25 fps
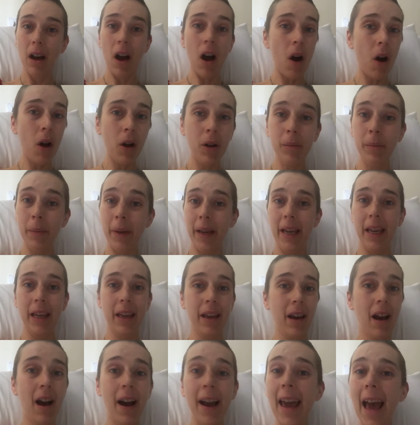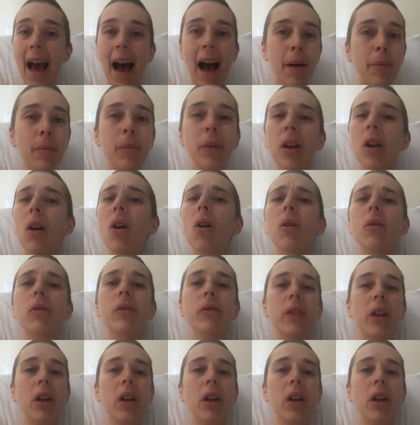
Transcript: all me. I am love.